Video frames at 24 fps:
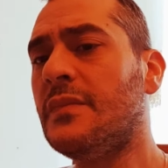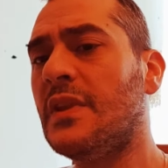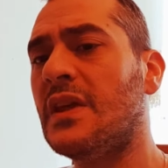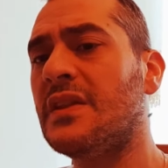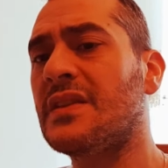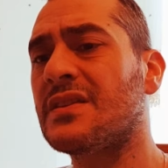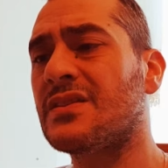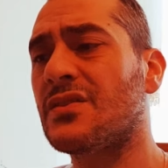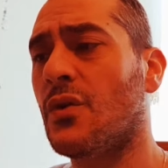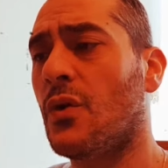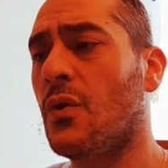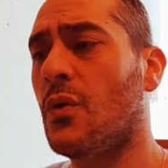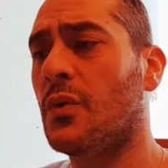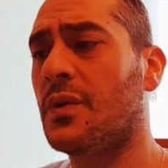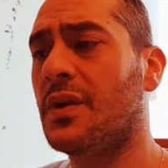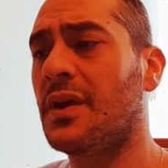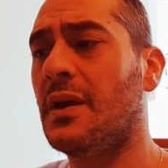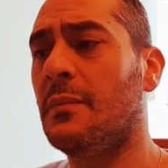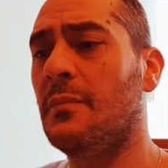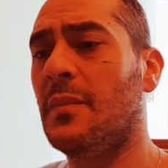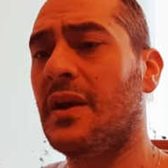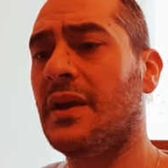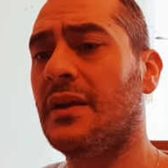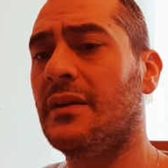There's a hall near
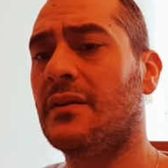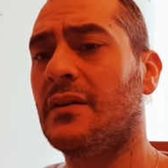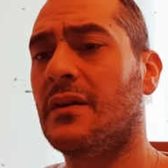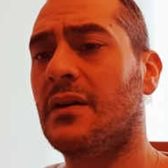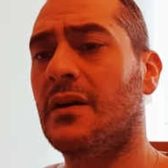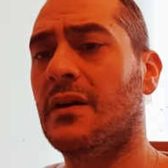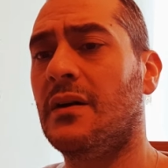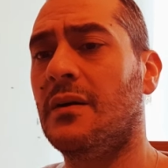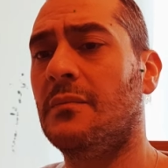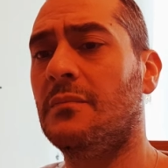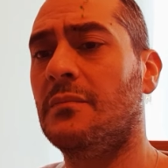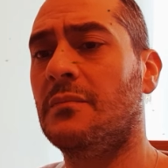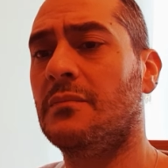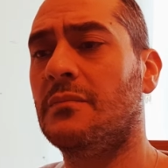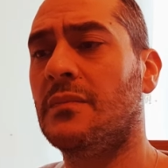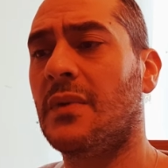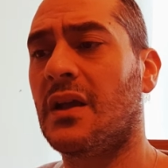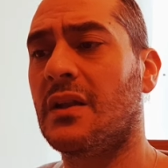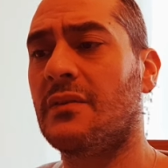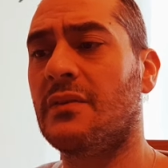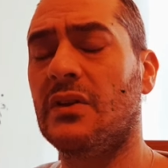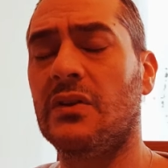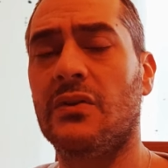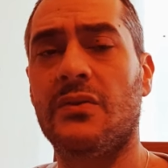me. I
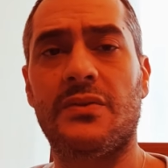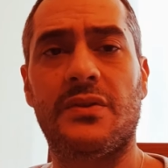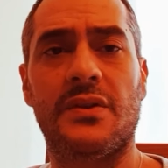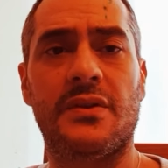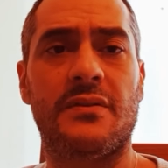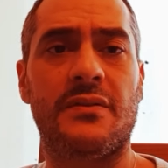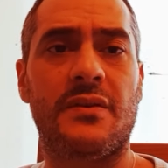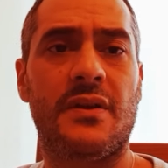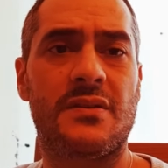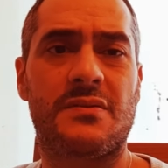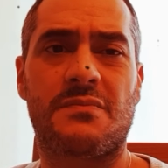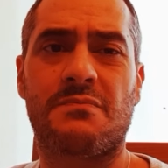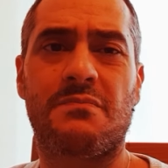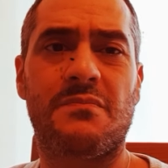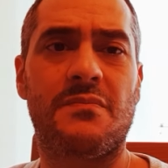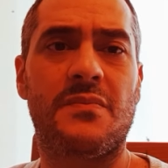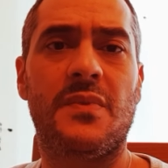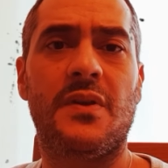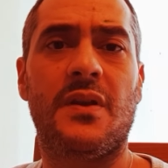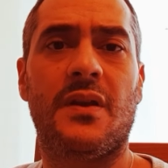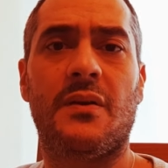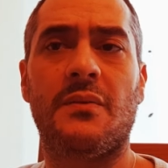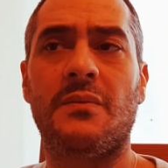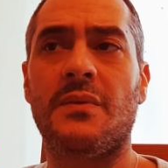live in London.
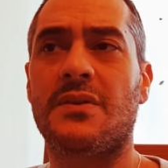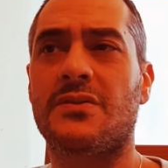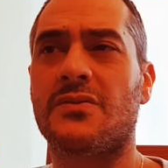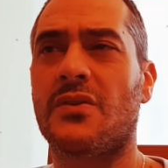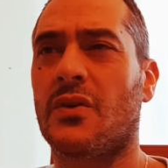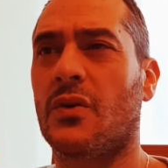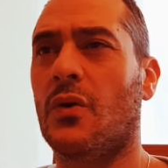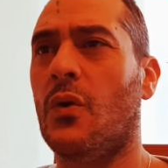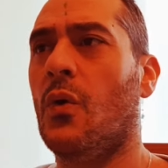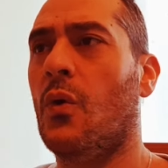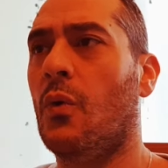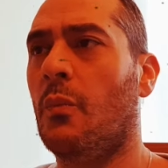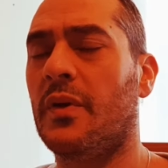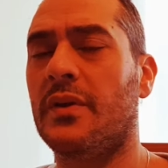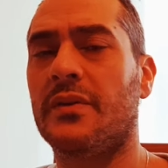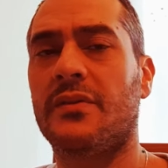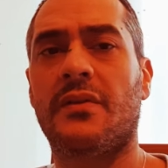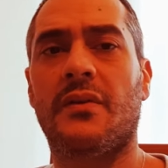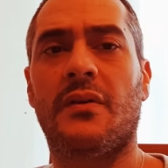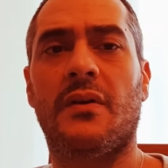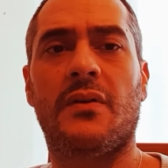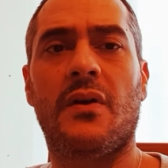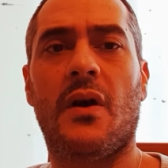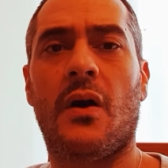It's not a hall, but it's
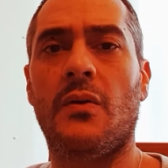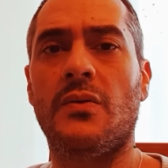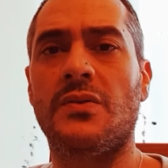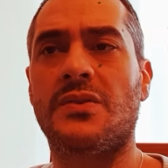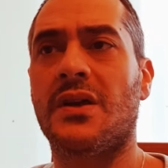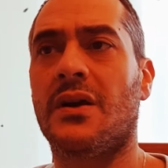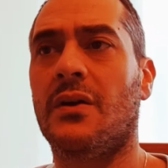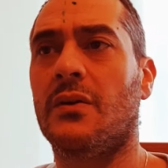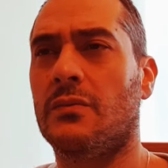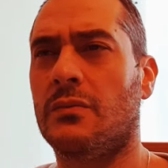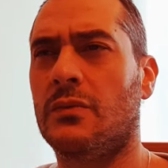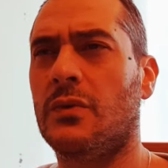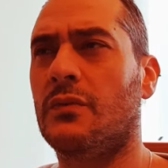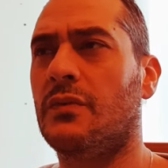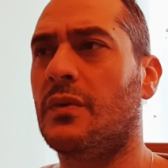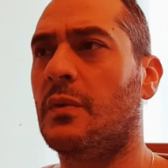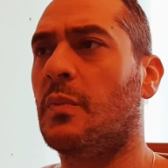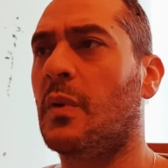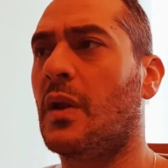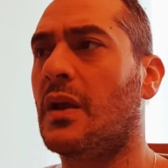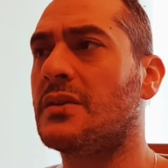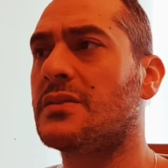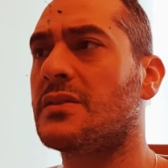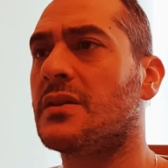a hotel, lovely
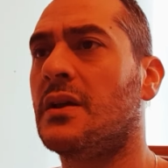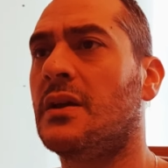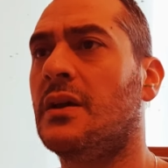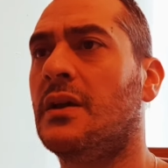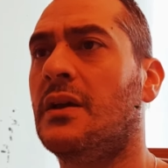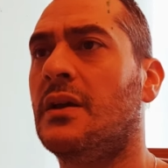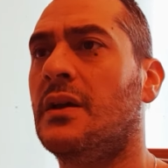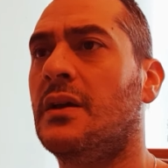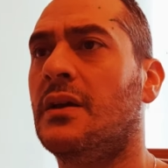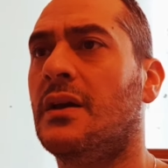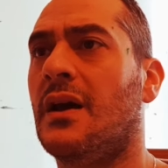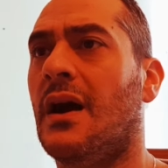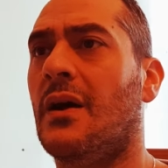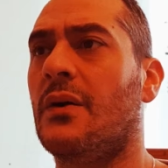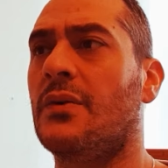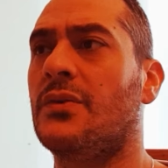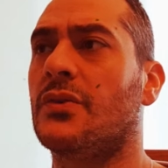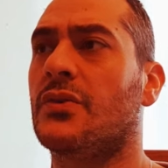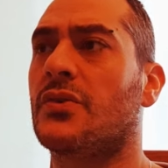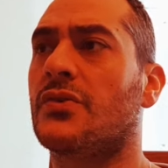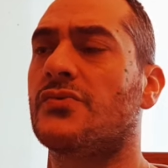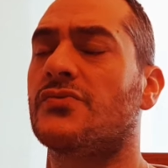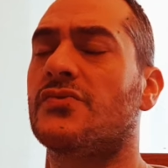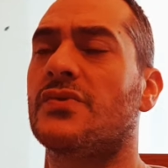place out in the
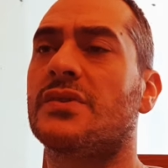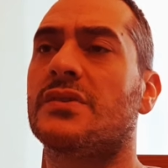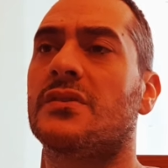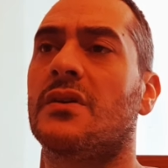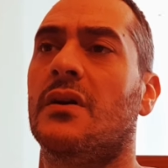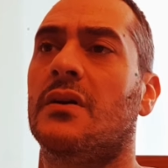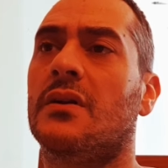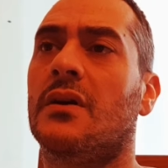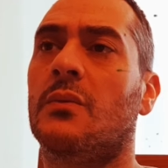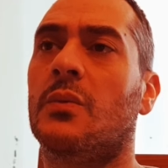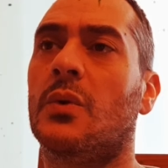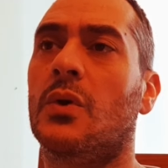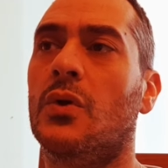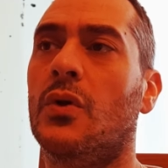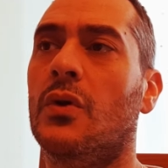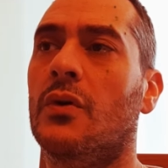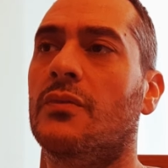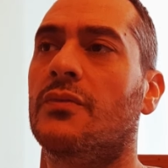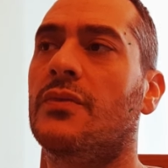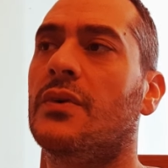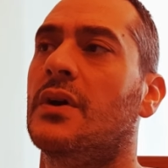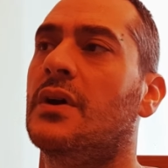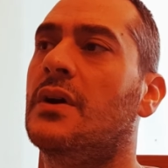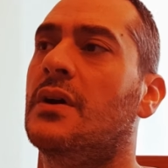countryside. I would
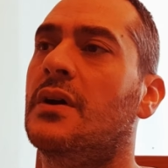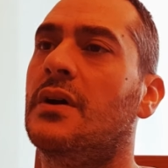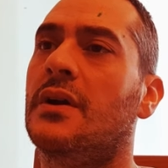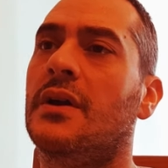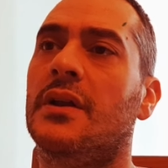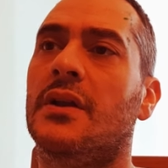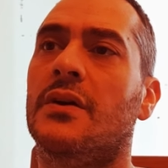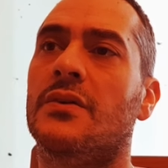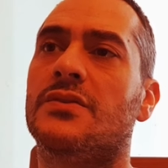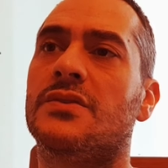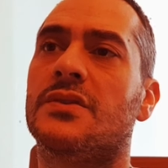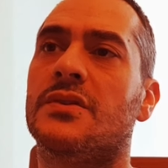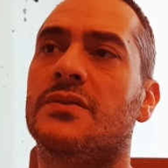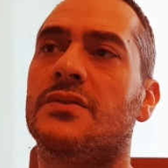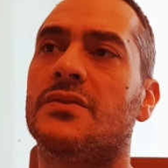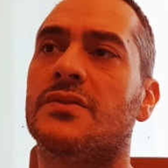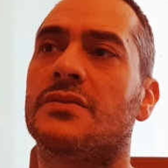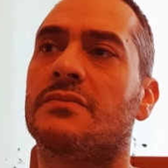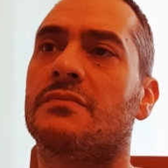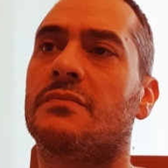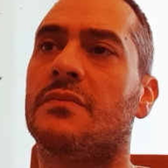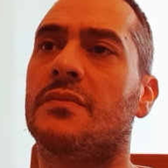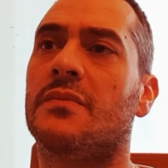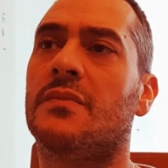love, to
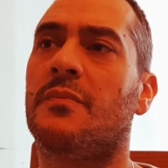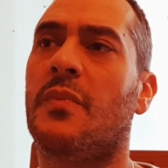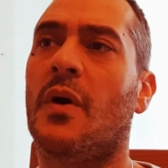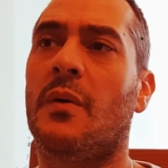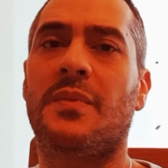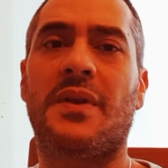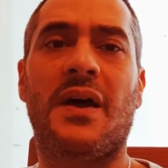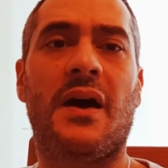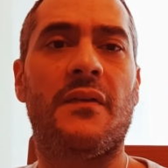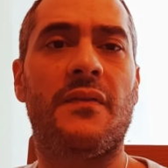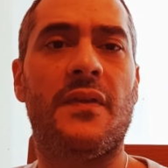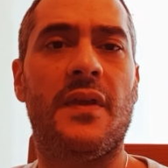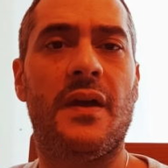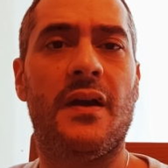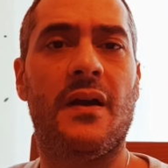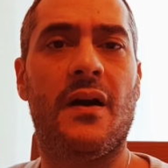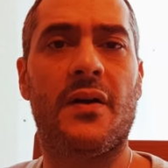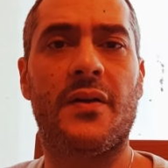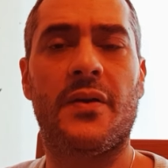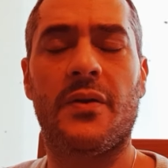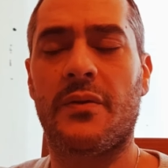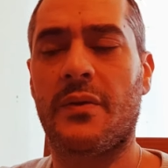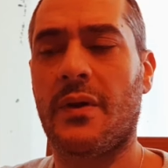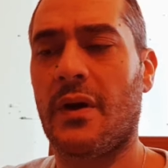just pop down there. I
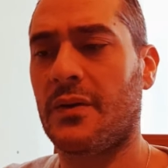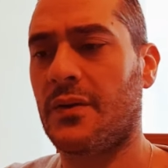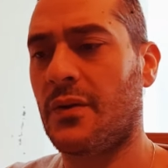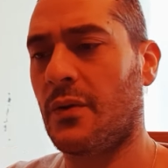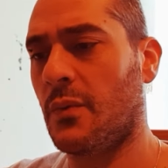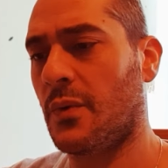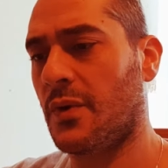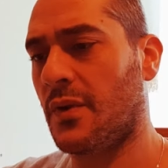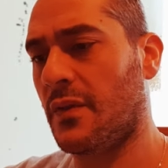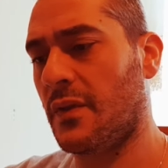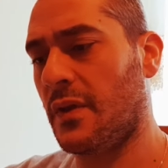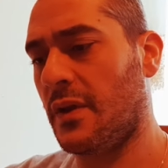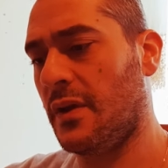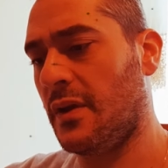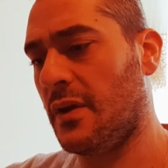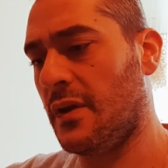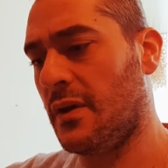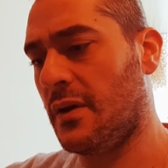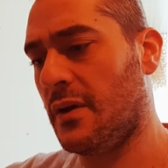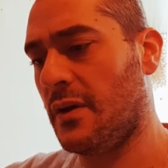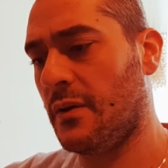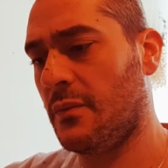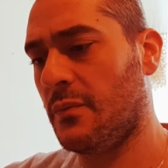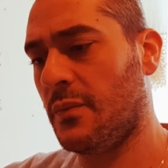know one of
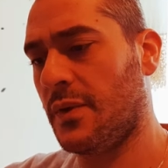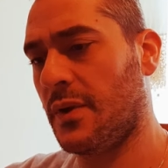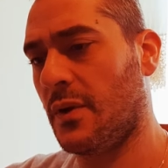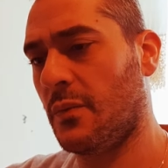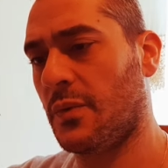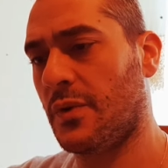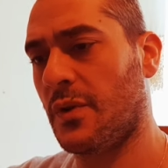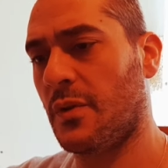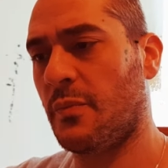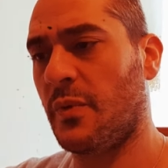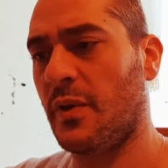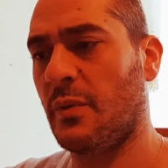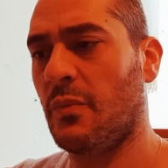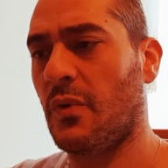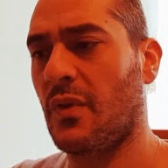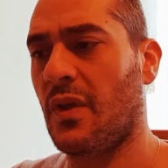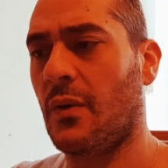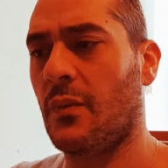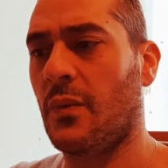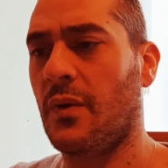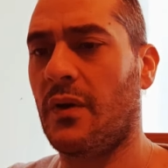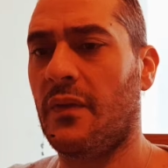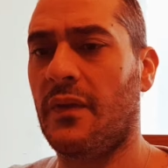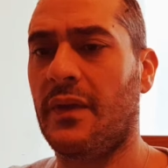the people
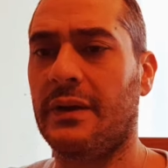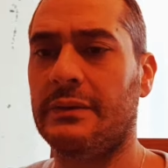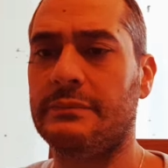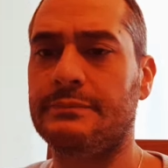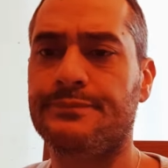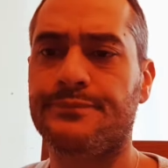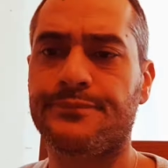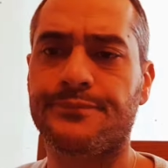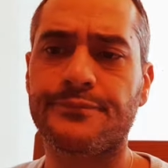that work there.